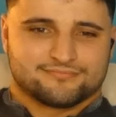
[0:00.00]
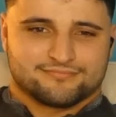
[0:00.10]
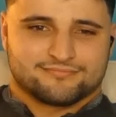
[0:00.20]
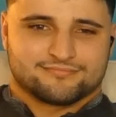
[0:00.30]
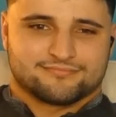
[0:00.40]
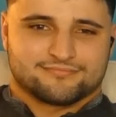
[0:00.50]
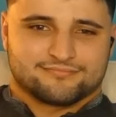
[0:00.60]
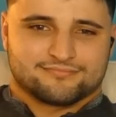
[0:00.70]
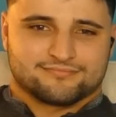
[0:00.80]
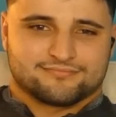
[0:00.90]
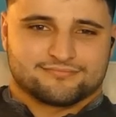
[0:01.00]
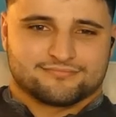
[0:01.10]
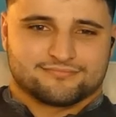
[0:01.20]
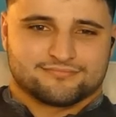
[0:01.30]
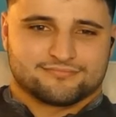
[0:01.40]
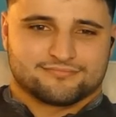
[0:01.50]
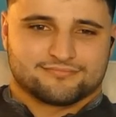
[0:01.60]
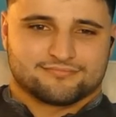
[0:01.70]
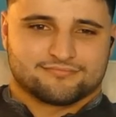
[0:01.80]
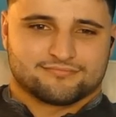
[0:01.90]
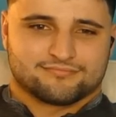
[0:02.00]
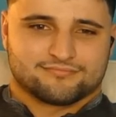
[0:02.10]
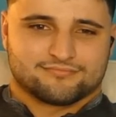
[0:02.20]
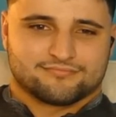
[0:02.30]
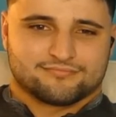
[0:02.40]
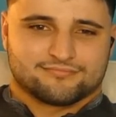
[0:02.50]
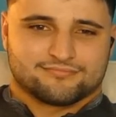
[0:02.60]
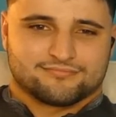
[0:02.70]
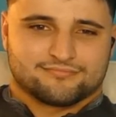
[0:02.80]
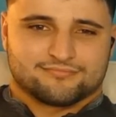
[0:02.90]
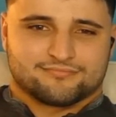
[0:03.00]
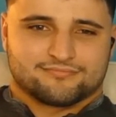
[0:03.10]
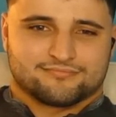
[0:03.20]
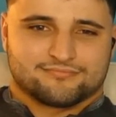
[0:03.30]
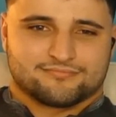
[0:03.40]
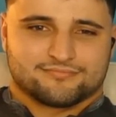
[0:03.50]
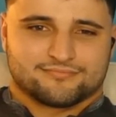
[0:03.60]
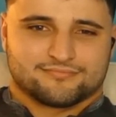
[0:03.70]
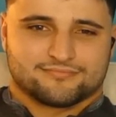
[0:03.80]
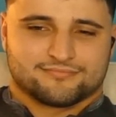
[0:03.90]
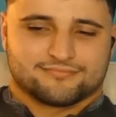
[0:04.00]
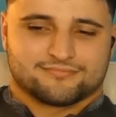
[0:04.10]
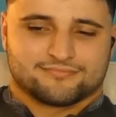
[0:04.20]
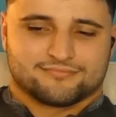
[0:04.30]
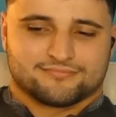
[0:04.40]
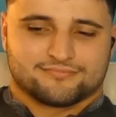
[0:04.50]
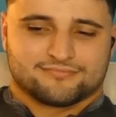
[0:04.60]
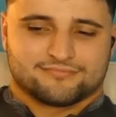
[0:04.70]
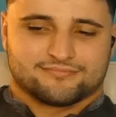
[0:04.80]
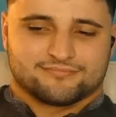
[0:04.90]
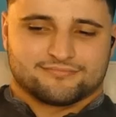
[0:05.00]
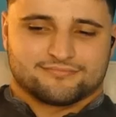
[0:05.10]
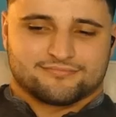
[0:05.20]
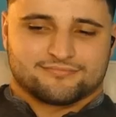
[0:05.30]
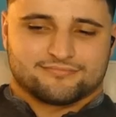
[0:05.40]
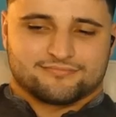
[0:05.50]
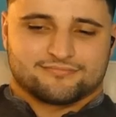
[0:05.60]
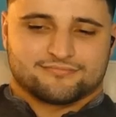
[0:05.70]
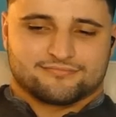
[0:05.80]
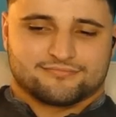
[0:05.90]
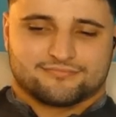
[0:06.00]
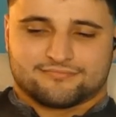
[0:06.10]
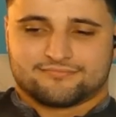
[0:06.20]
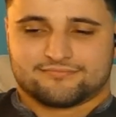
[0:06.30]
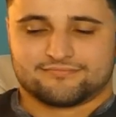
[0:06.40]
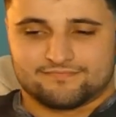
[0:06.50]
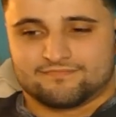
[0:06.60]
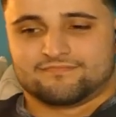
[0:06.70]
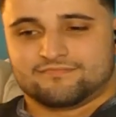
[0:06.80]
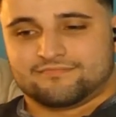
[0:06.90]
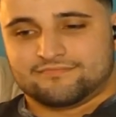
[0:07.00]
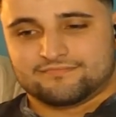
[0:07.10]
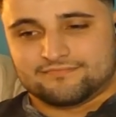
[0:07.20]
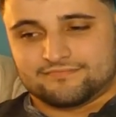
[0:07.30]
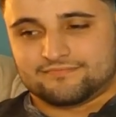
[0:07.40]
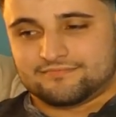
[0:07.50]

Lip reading: This person isn't speaking.